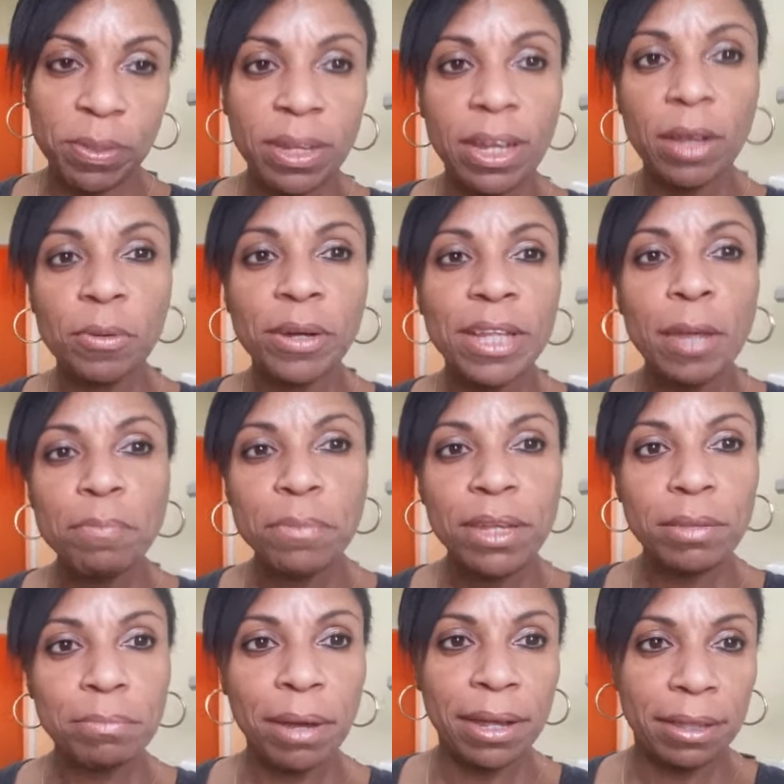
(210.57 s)
And what I
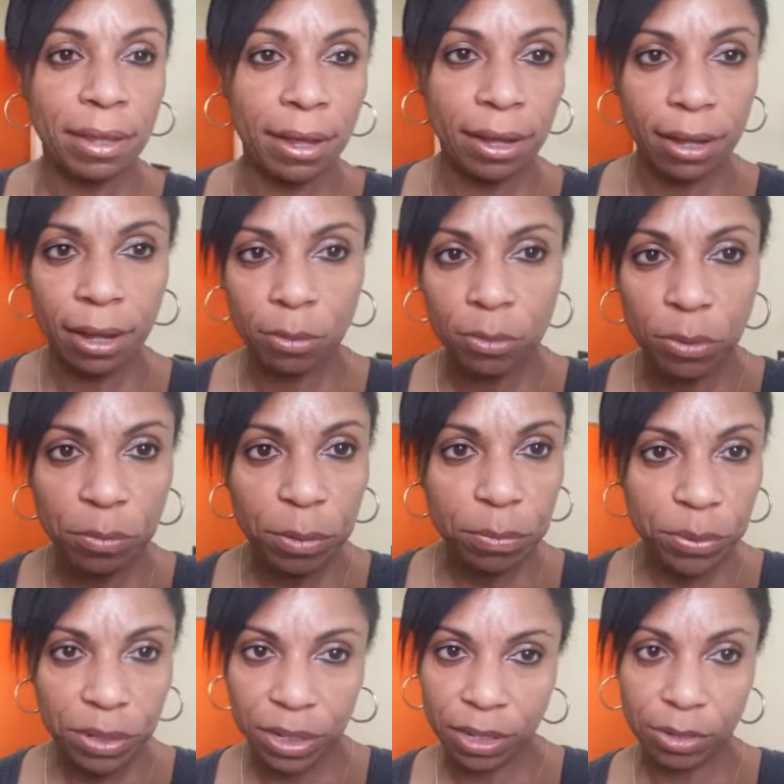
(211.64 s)
mean by that, I won't be
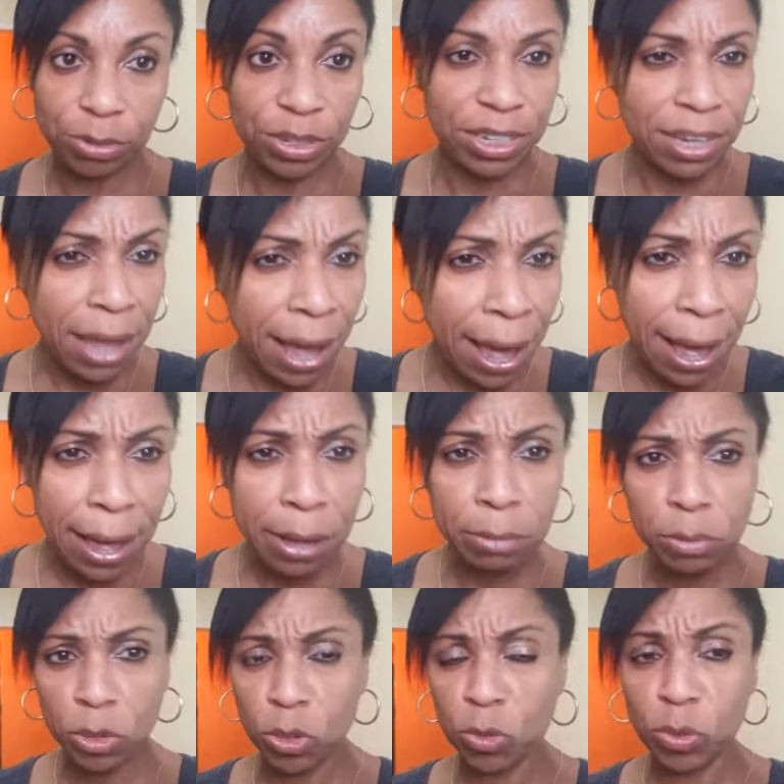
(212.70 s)
putting no
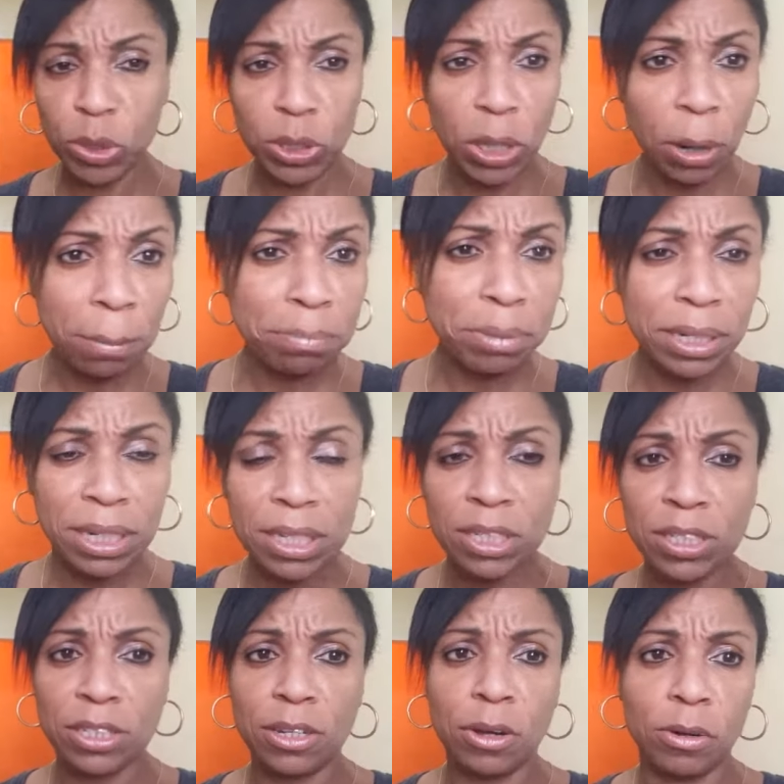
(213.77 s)
yams, no
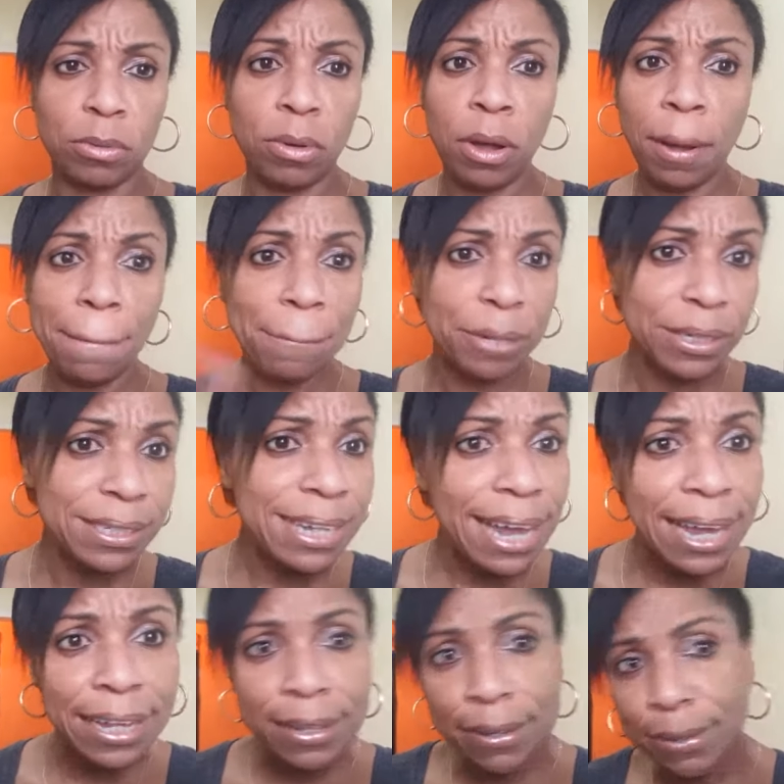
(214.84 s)
dumplings, no
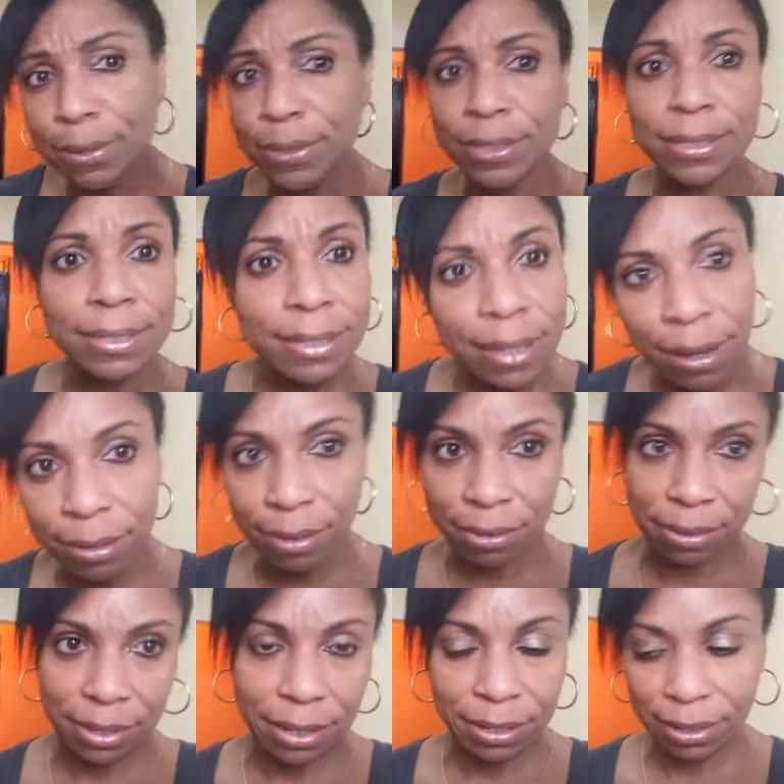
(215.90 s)
potatoes,
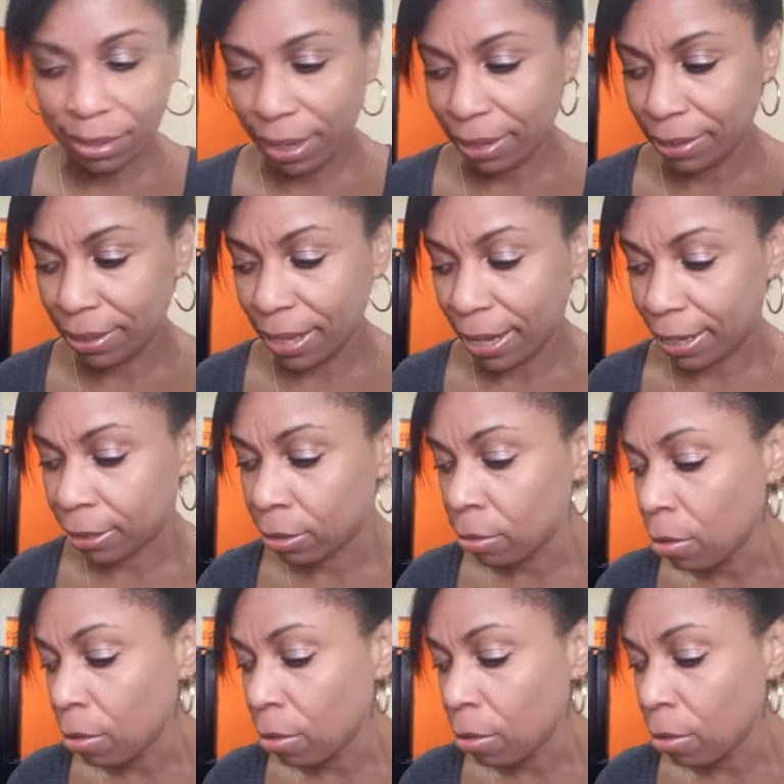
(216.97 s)
nothing like that.